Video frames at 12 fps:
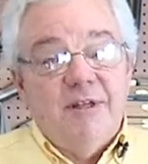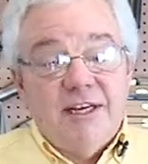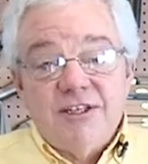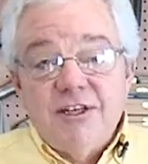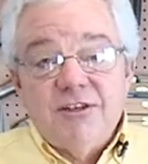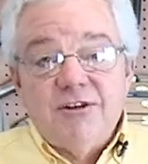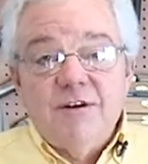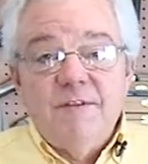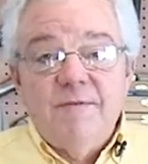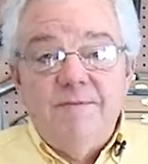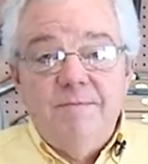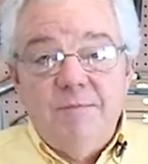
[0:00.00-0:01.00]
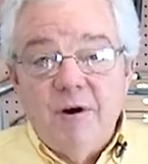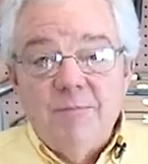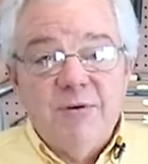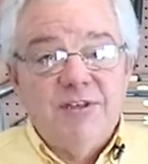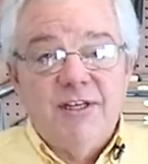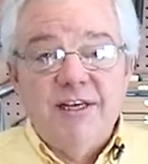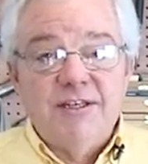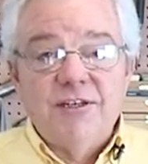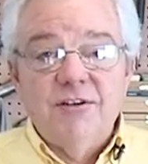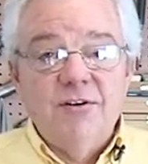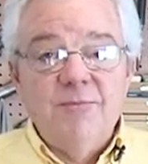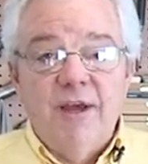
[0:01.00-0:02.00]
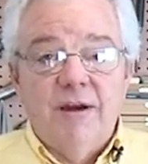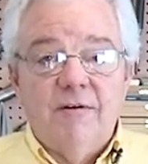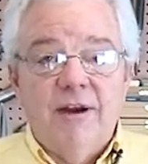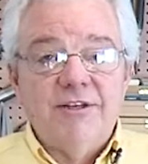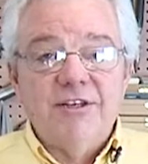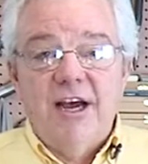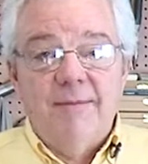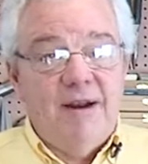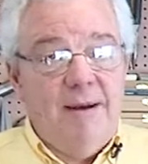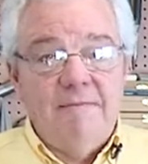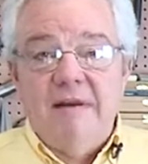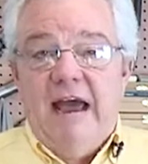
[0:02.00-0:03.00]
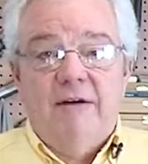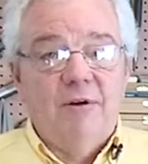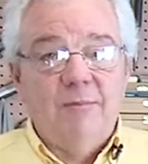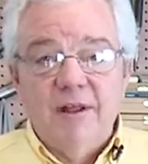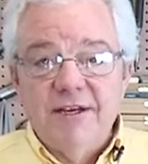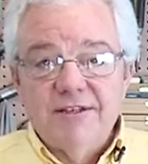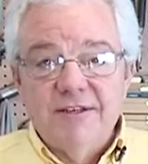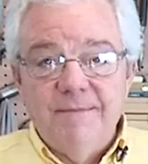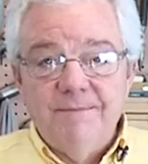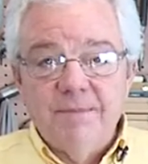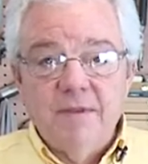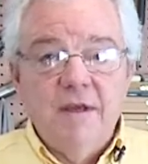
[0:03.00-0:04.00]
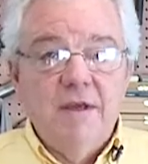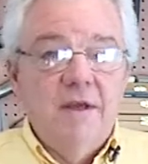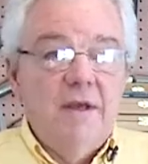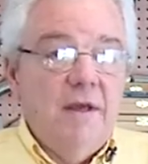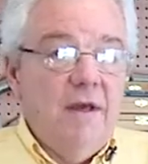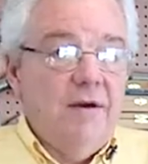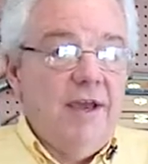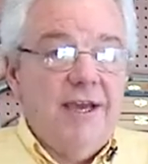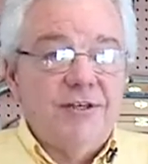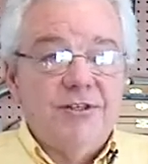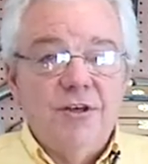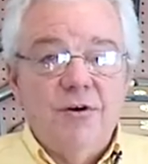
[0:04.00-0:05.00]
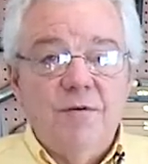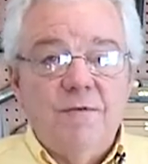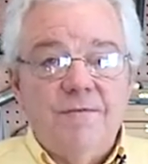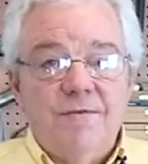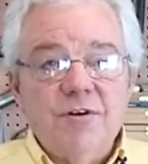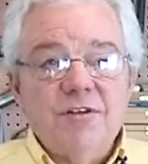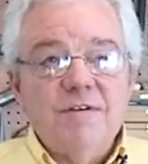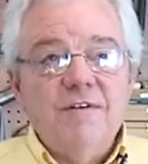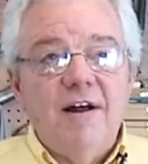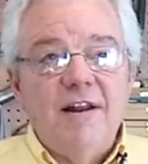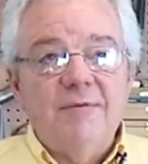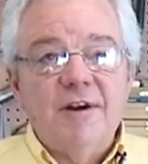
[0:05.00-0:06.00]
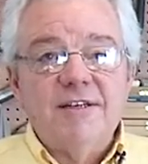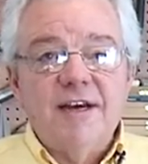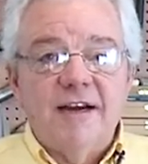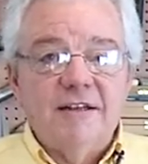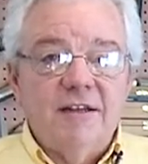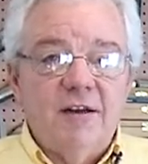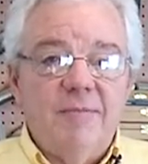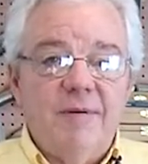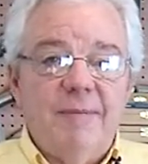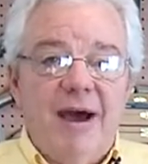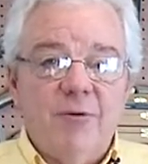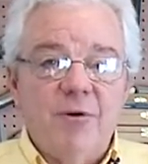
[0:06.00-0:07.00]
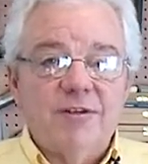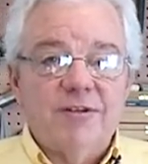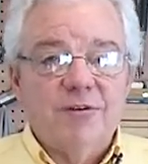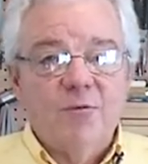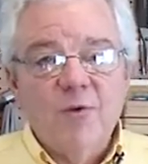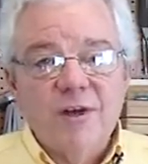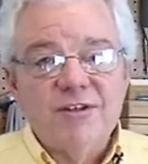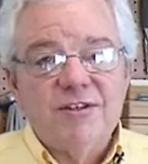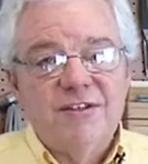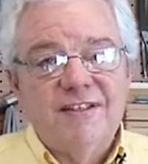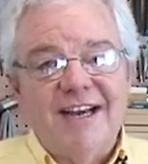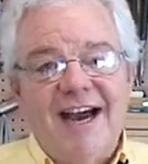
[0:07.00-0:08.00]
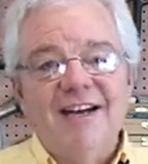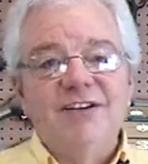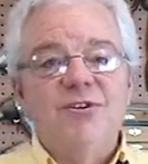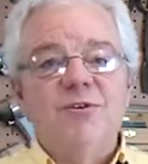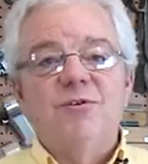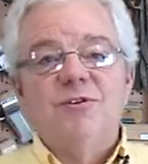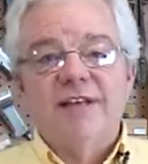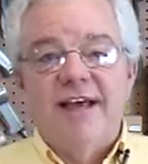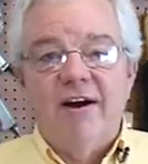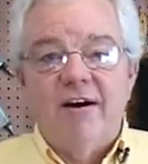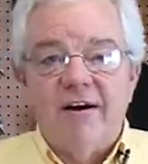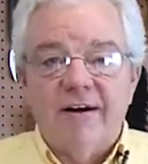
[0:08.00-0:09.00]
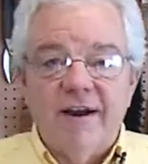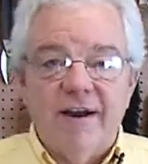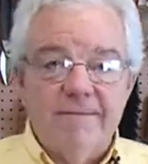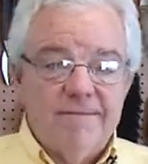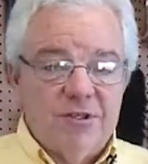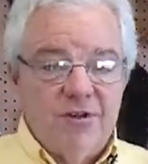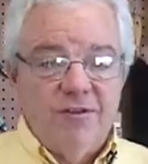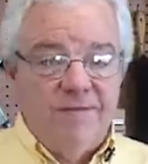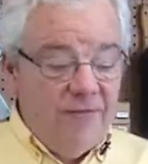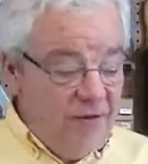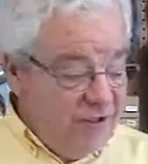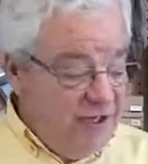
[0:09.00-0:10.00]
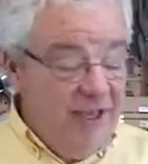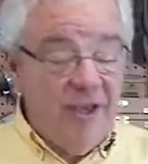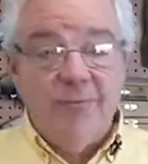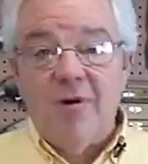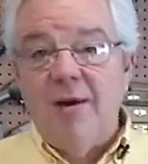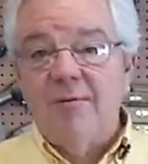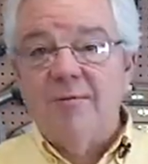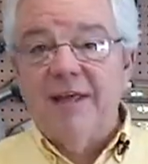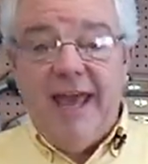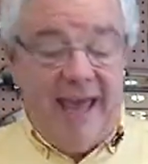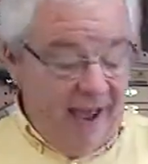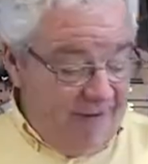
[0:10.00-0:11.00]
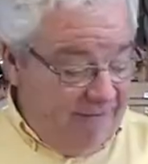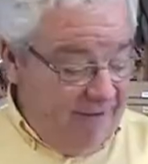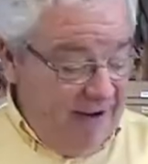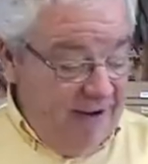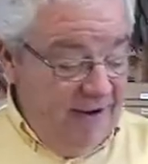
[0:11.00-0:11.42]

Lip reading: but they still serve the purpose and they still do me a great job, and I'm not replacing them. Okay, so first of all, I want to talk a little bit about what kind of tools they are. So the first thing you probably have